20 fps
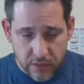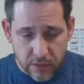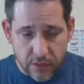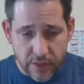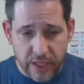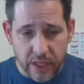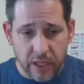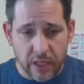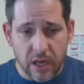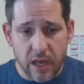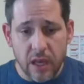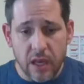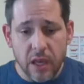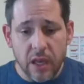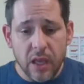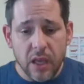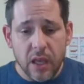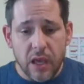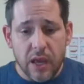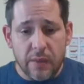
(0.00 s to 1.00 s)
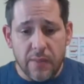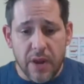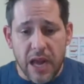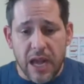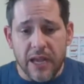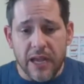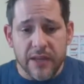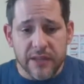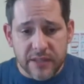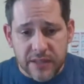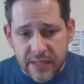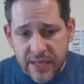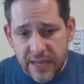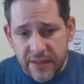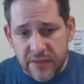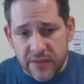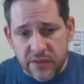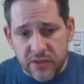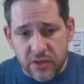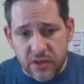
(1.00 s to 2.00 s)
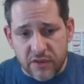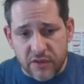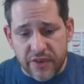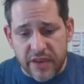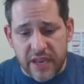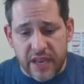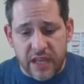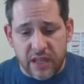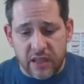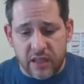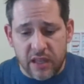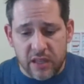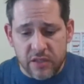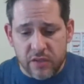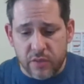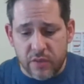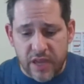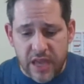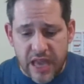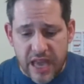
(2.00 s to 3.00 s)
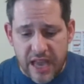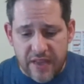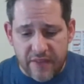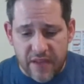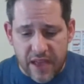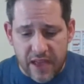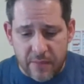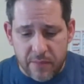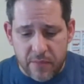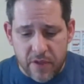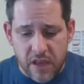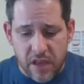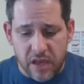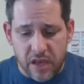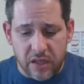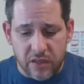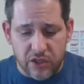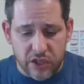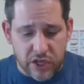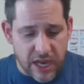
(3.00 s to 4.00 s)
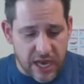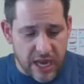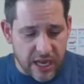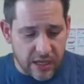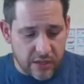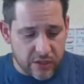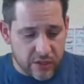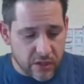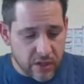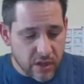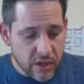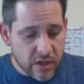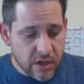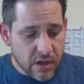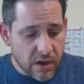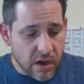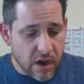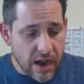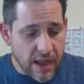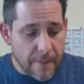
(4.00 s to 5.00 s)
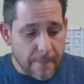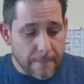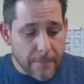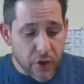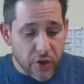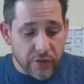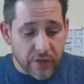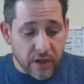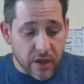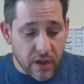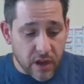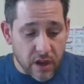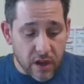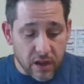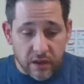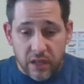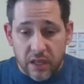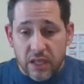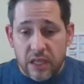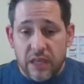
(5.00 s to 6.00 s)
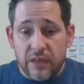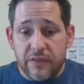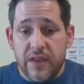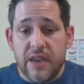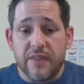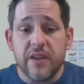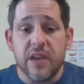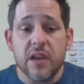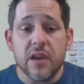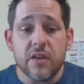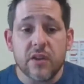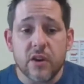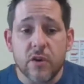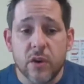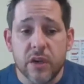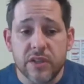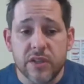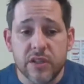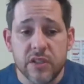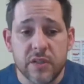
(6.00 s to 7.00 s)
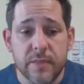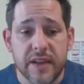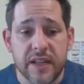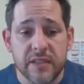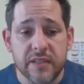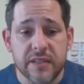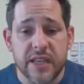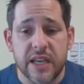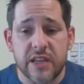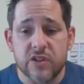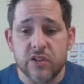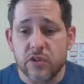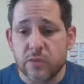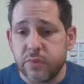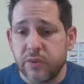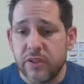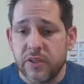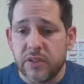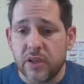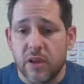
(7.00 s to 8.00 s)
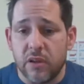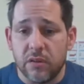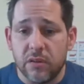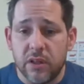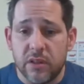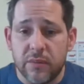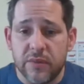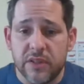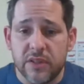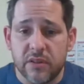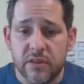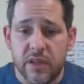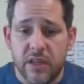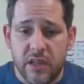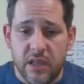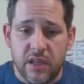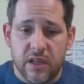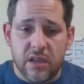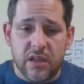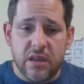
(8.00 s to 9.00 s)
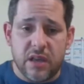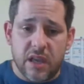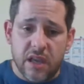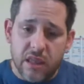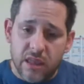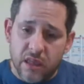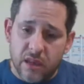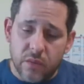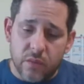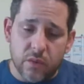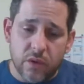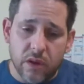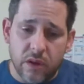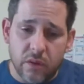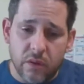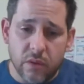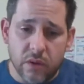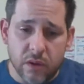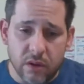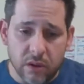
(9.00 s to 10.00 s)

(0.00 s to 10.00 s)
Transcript: So again, I'm not going to send out the survey unless we have a big change. All right, moving on. If you have any other questions about schedules, please hold them until the end, and then we